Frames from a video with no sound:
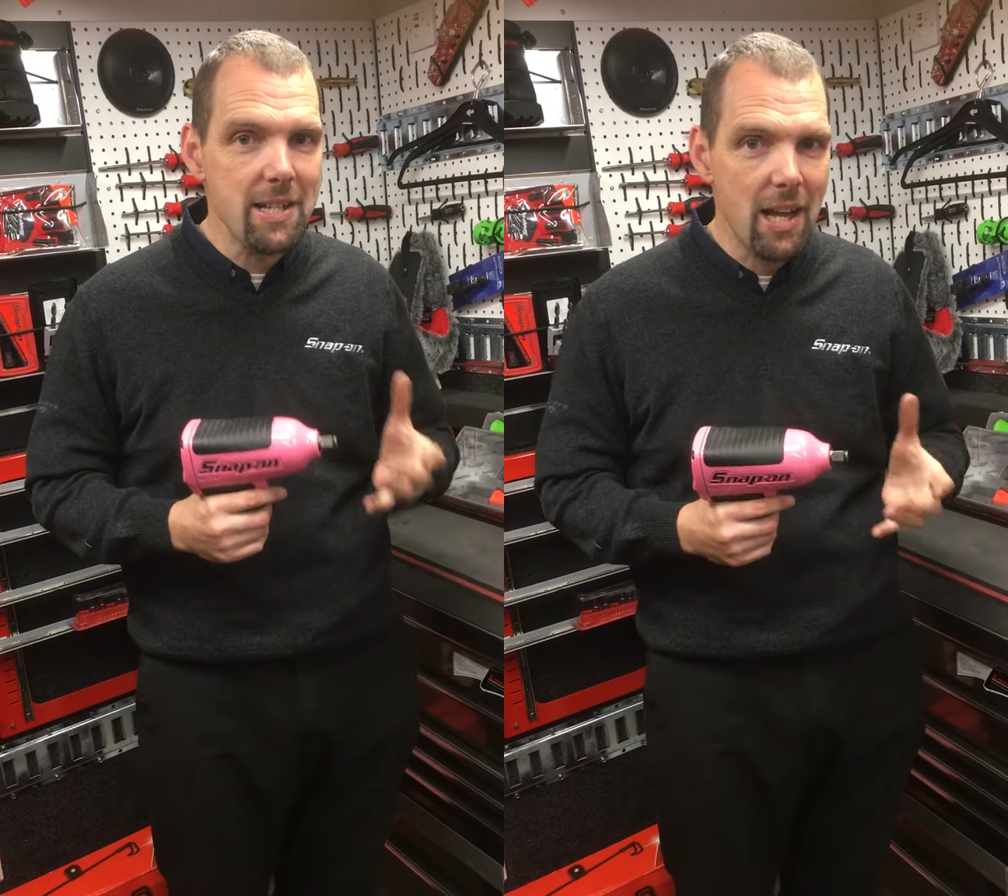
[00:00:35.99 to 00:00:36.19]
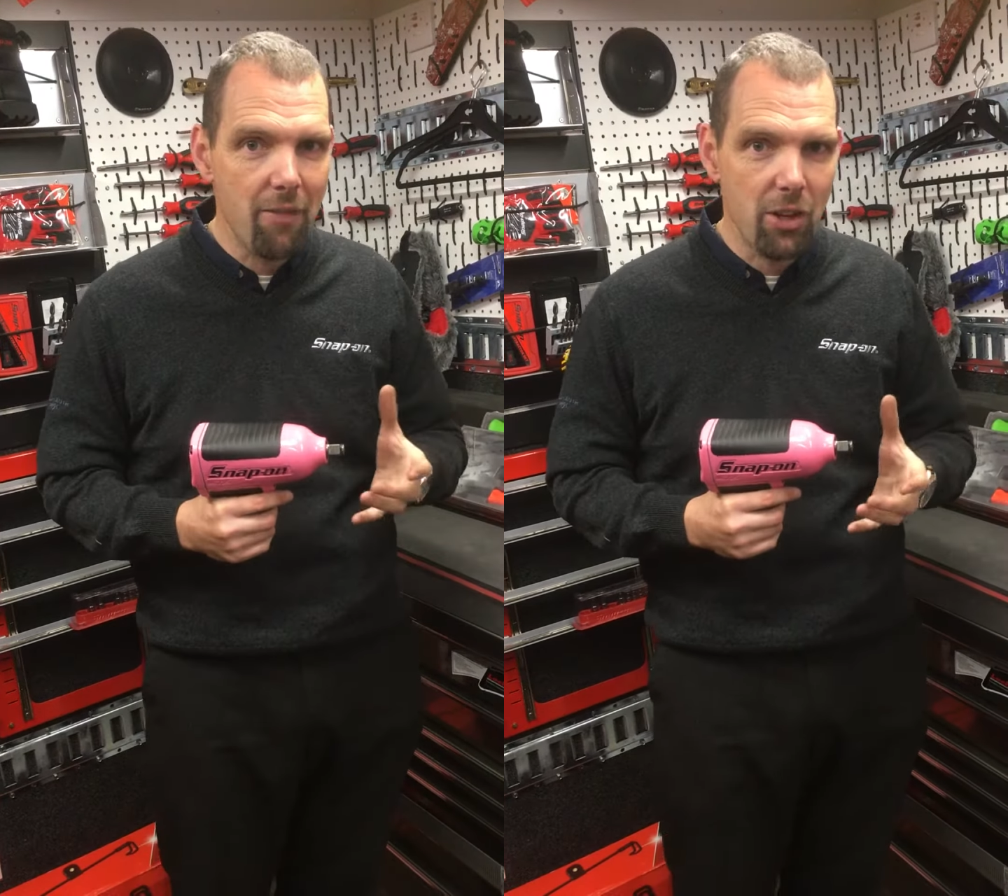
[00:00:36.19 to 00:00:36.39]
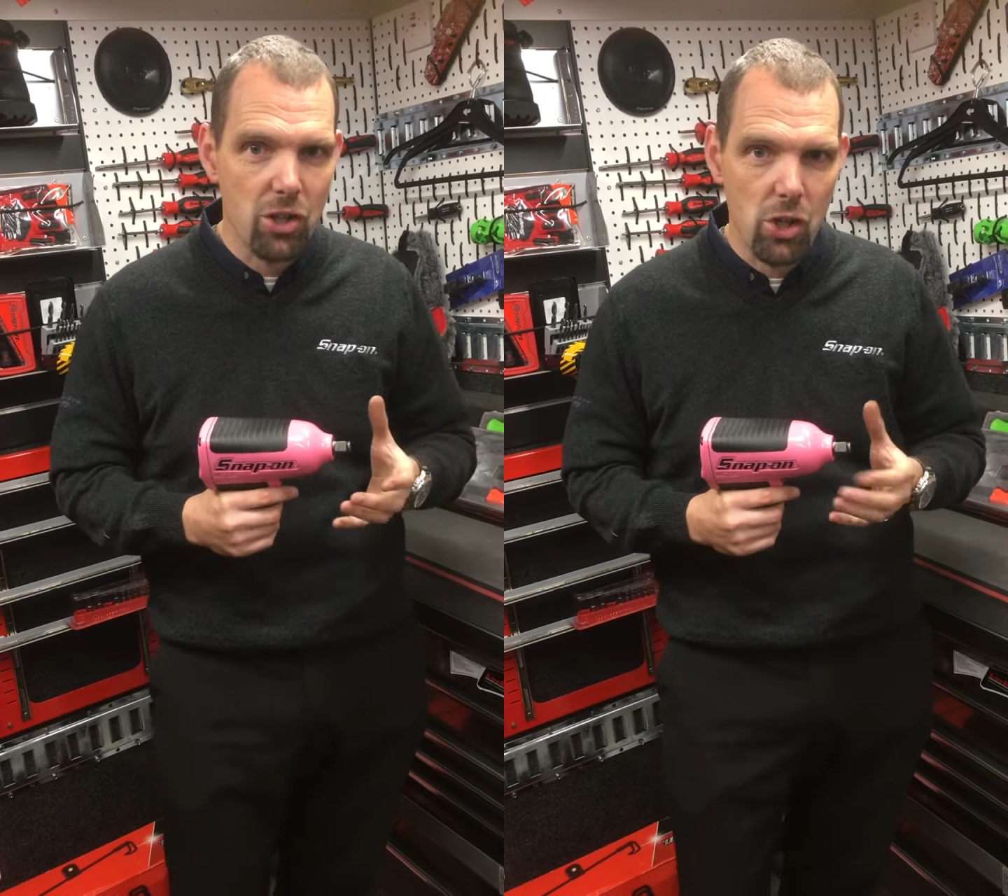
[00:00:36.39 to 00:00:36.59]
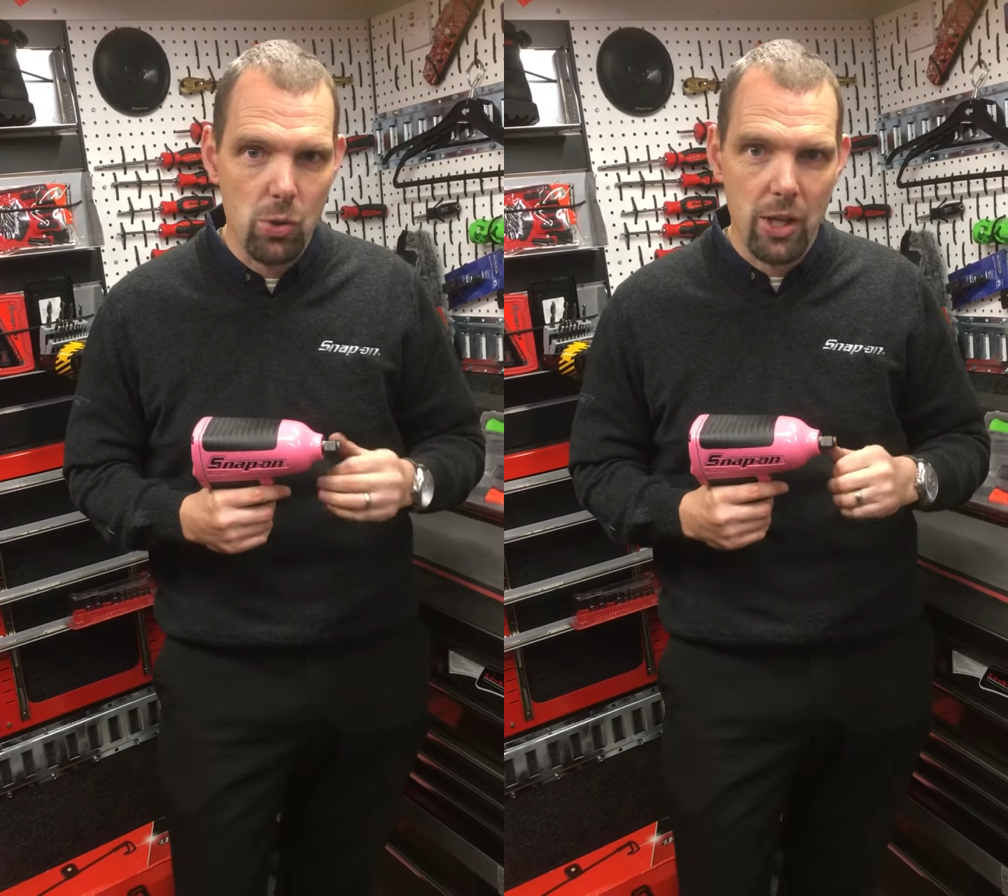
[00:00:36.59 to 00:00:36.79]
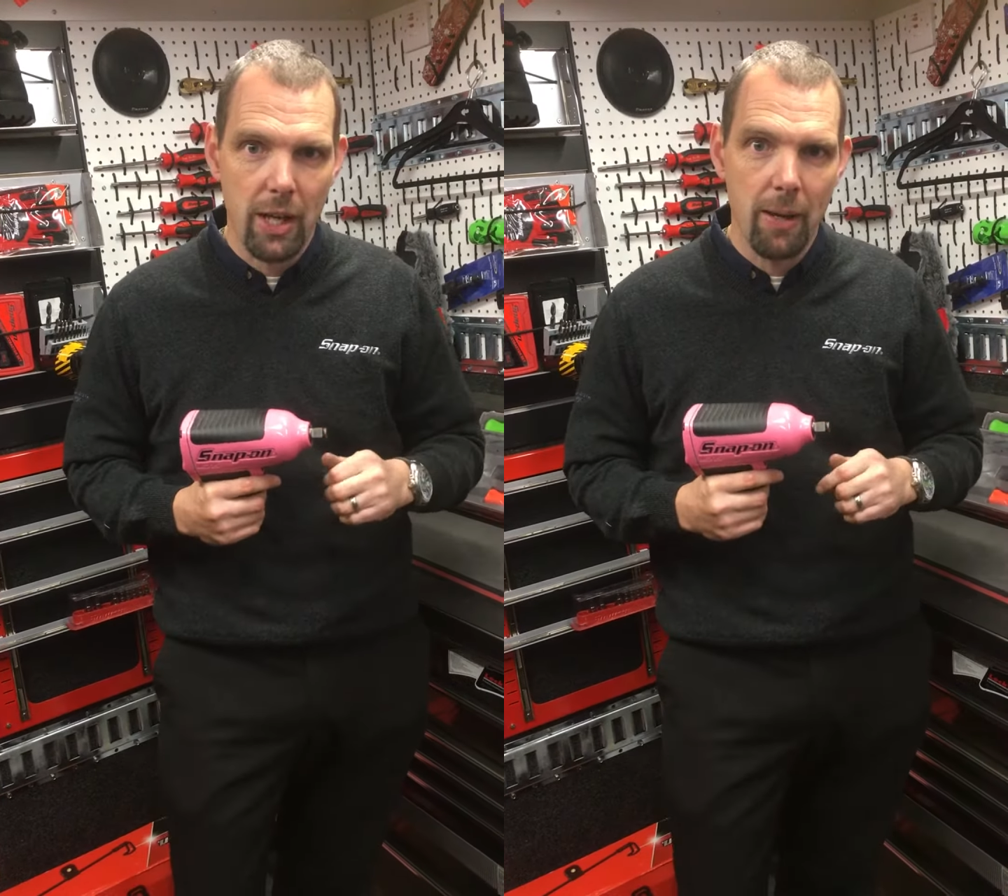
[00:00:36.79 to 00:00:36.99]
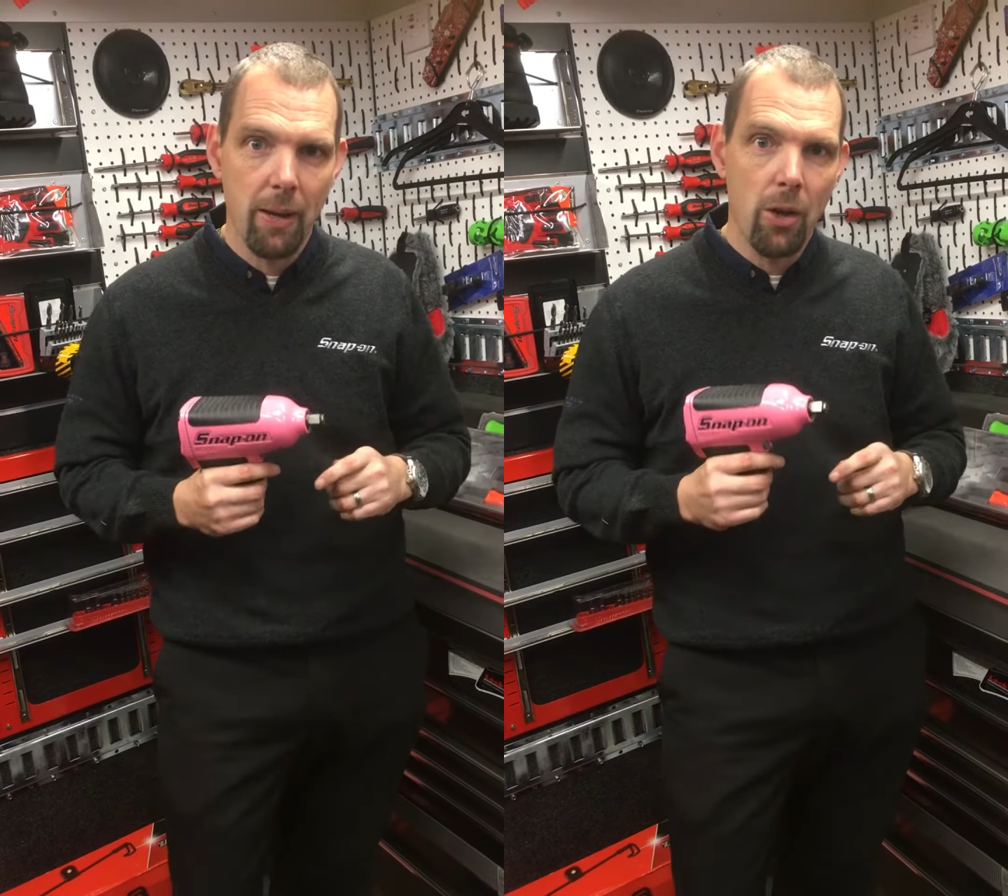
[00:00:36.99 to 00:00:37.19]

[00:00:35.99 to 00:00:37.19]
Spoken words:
it's heavier duty.